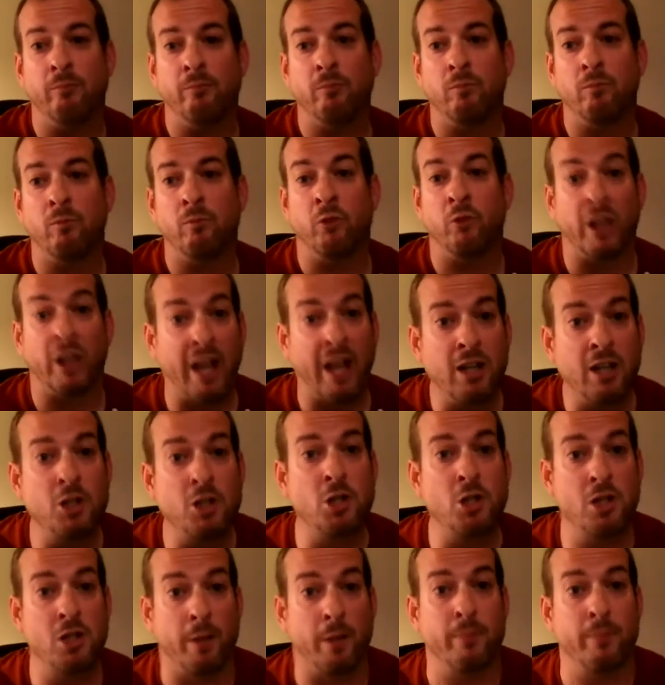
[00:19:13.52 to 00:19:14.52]

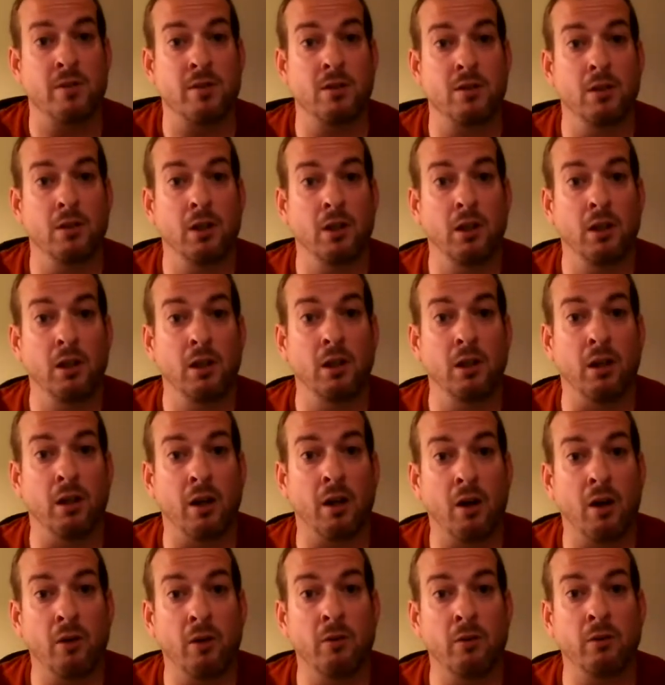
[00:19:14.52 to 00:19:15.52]
relationships.
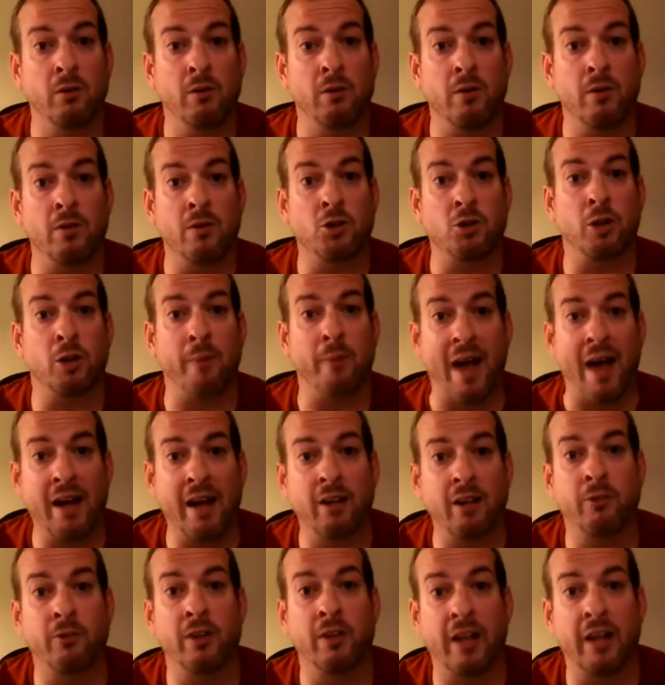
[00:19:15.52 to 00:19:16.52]

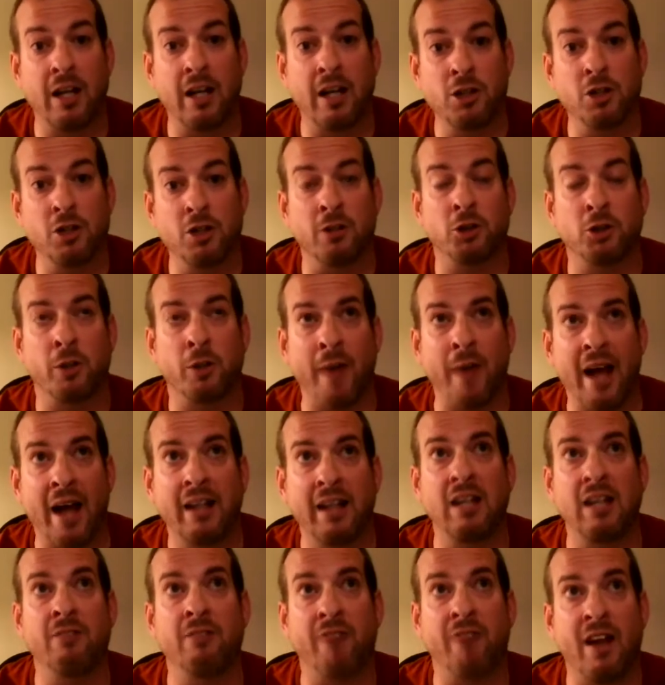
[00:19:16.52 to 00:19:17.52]
Traumatic
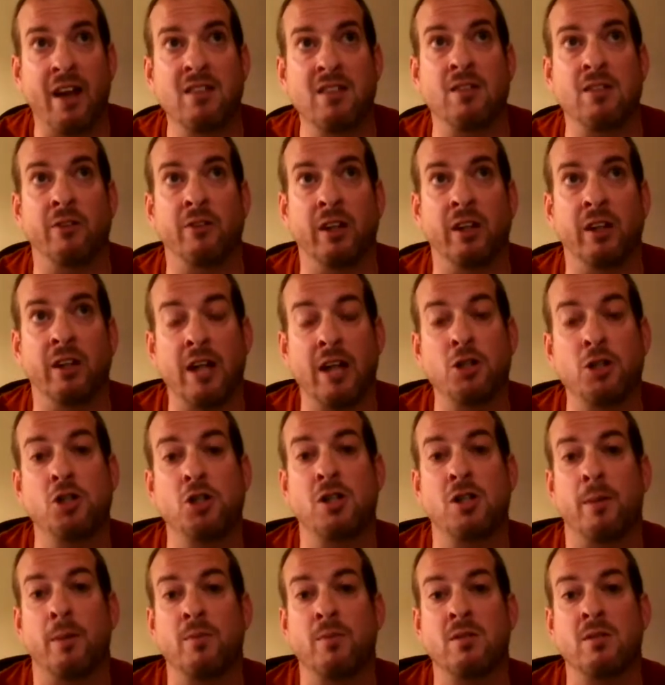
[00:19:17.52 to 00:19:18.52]
events and
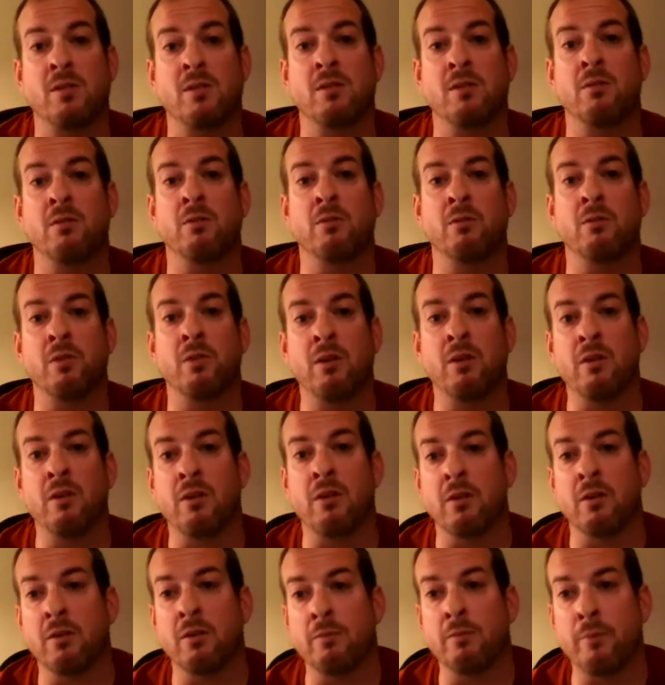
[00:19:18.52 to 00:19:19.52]
relationships.
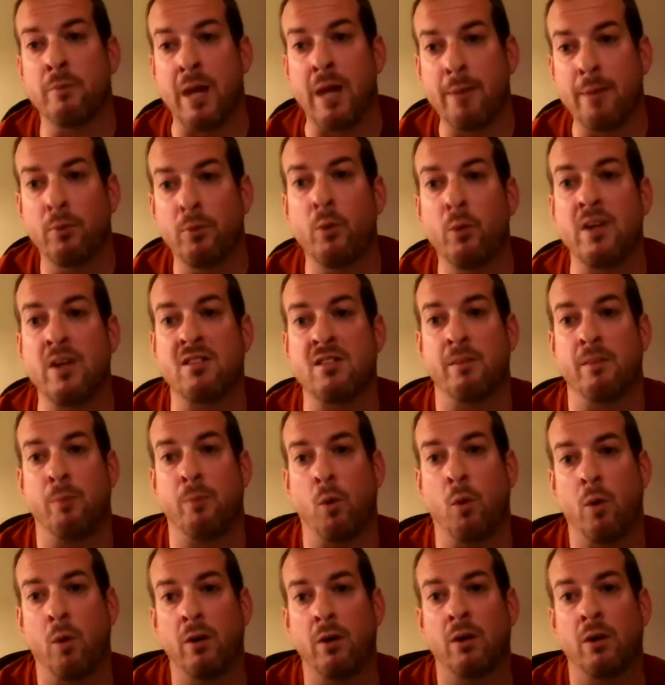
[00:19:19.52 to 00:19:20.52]
The people we
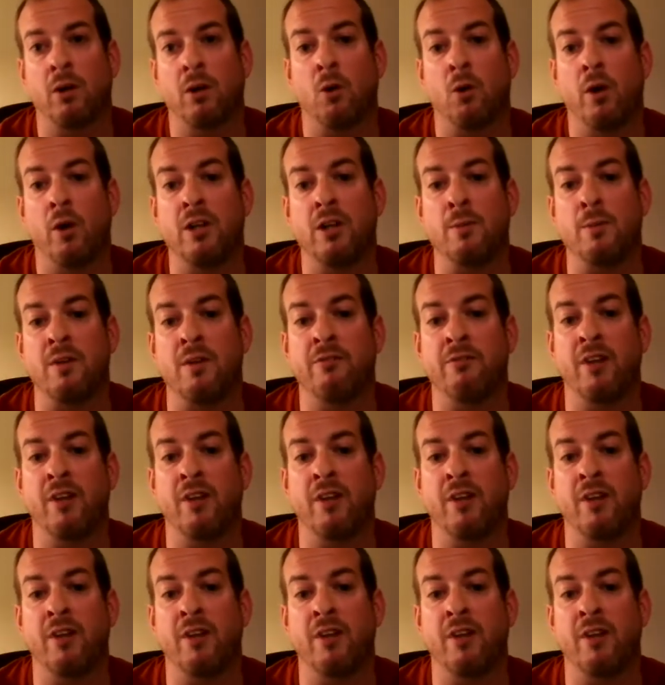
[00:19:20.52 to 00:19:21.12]
support are going to be